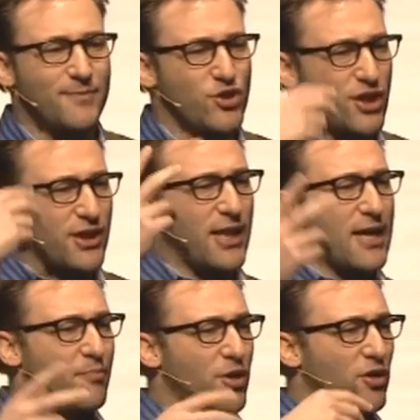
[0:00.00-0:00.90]
machine, the
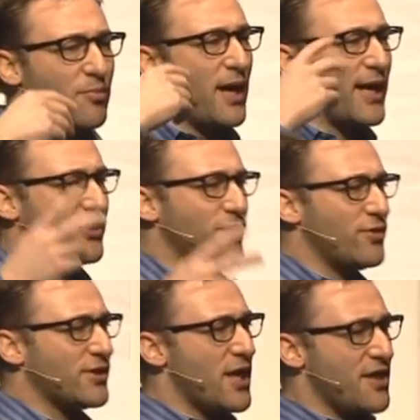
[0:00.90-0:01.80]
light bulb,
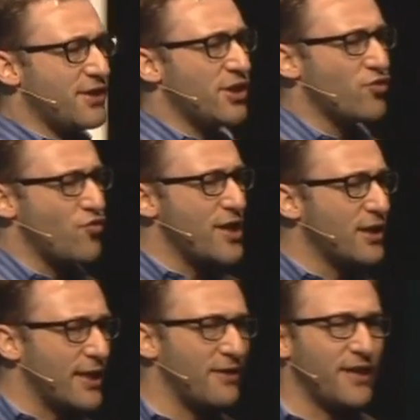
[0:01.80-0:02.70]
iTunes, this is real
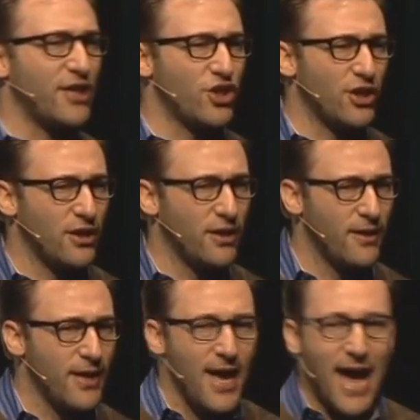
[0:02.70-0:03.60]
innovation.
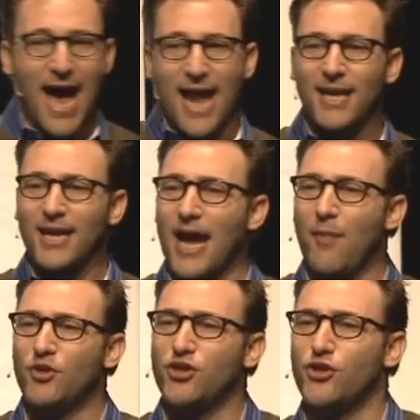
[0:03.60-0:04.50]
Adding a
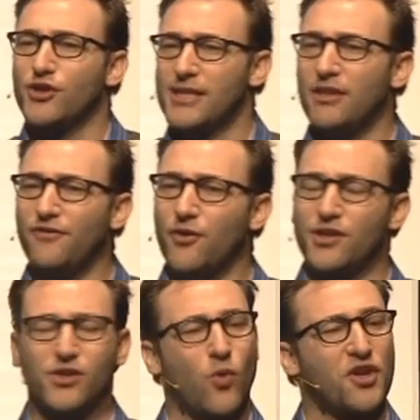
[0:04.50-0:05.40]
camera to your cell phone
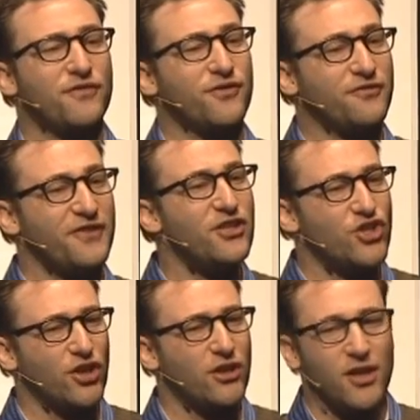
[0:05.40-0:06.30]
is a wonderful
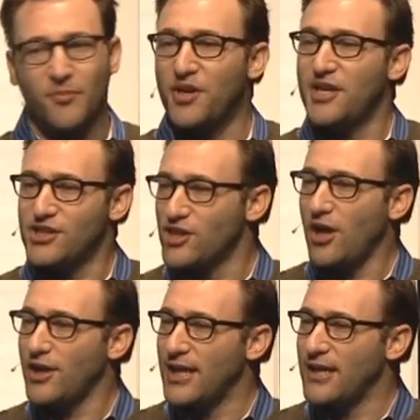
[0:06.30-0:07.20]
feature, but it is
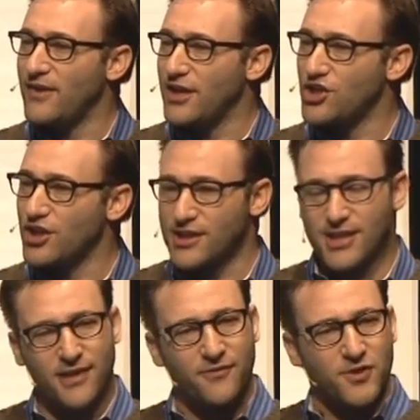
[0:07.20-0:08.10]
not an innovation. It's the
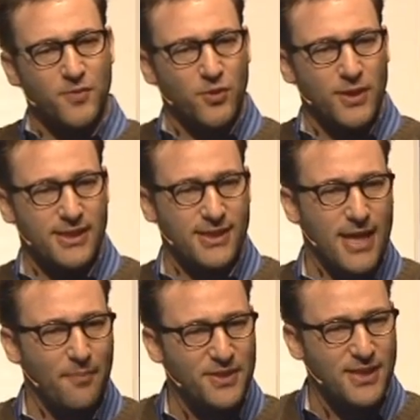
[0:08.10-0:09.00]
difference between steps